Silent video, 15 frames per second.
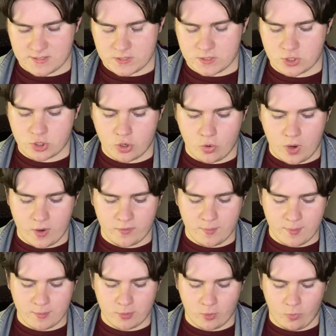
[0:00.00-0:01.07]
So I
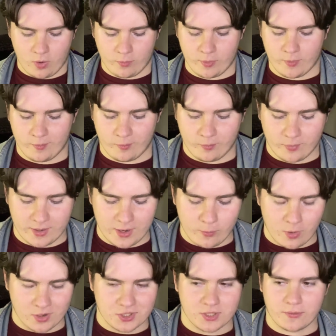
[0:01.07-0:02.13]
remember when I
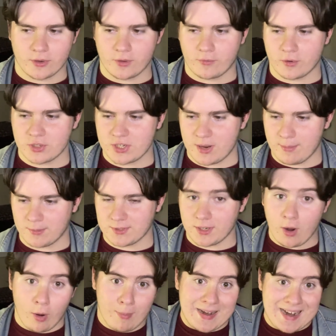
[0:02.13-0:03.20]
watched this for the first time, I was like,
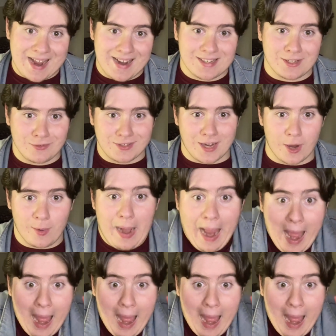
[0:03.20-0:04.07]
oh my god, so scary,